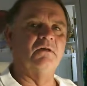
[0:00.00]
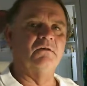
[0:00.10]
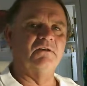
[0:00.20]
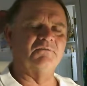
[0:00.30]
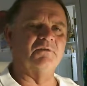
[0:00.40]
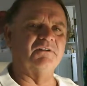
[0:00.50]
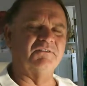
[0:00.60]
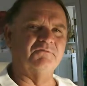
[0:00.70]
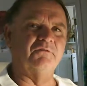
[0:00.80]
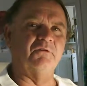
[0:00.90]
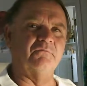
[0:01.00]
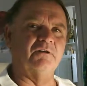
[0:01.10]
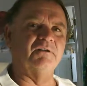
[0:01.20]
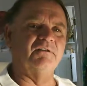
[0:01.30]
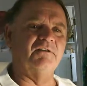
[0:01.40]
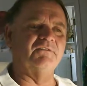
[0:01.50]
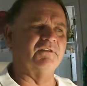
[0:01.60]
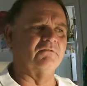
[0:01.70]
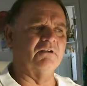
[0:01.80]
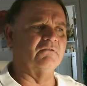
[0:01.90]
That's what it is.
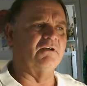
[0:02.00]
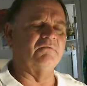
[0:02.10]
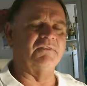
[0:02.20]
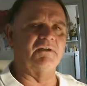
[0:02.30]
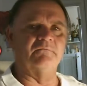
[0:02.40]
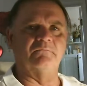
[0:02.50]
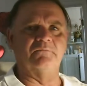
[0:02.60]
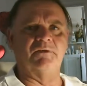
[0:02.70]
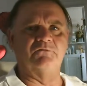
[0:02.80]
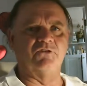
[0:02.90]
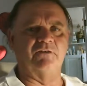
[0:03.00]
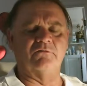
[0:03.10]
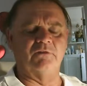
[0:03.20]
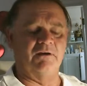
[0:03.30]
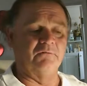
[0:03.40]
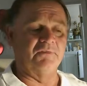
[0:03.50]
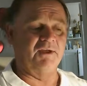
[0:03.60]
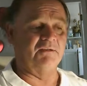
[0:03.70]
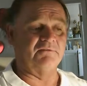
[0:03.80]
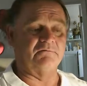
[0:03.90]
They run around with that. They drive around with
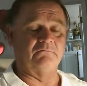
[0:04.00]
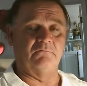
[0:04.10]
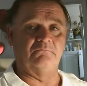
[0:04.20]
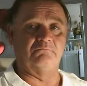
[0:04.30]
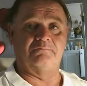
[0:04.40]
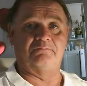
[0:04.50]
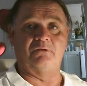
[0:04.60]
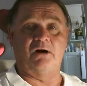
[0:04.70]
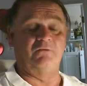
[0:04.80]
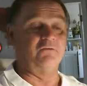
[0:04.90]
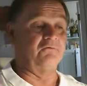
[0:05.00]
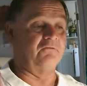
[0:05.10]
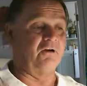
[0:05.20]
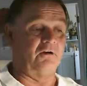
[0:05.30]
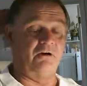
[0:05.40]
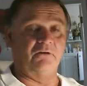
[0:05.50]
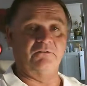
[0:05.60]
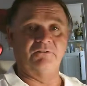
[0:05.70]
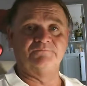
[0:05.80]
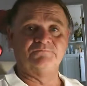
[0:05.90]
that on their
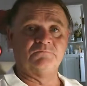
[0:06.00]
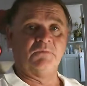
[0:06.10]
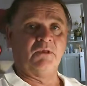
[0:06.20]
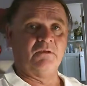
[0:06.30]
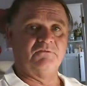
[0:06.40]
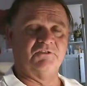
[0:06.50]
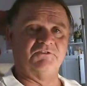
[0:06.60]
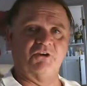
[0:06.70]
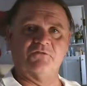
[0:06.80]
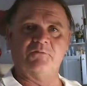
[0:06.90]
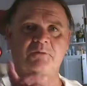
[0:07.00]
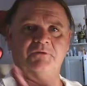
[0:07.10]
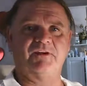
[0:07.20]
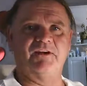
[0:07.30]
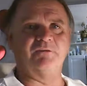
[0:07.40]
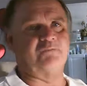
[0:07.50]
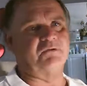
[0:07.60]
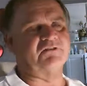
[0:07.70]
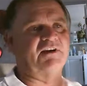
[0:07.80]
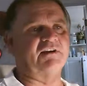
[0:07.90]
cars to serve and
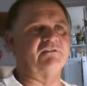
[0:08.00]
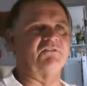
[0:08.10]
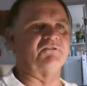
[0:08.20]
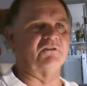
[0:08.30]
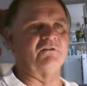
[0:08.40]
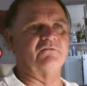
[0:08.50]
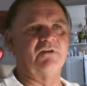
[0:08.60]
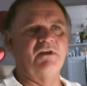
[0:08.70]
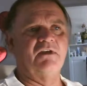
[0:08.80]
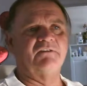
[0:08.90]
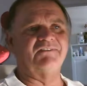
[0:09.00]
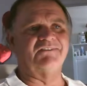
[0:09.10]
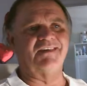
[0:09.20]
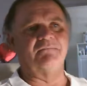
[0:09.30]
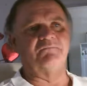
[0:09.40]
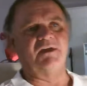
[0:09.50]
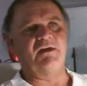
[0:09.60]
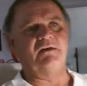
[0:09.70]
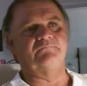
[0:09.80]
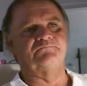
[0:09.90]
protect and serve. It's the same
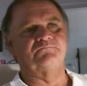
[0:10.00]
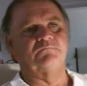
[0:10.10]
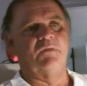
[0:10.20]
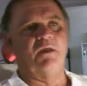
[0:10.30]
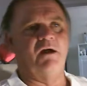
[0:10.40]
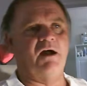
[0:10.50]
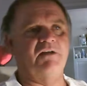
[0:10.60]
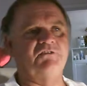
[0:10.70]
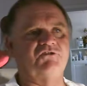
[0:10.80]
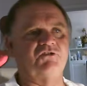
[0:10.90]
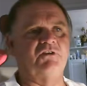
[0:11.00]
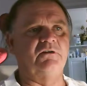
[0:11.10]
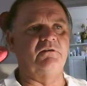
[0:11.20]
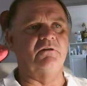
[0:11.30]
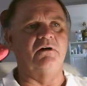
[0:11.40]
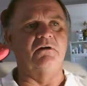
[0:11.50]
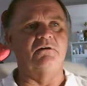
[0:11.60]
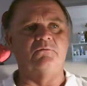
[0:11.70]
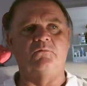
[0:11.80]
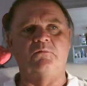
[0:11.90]
thing. Hi, Judy
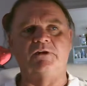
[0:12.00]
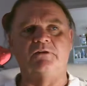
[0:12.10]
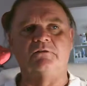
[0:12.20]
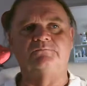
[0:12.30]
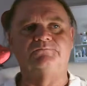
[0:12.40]
Winder.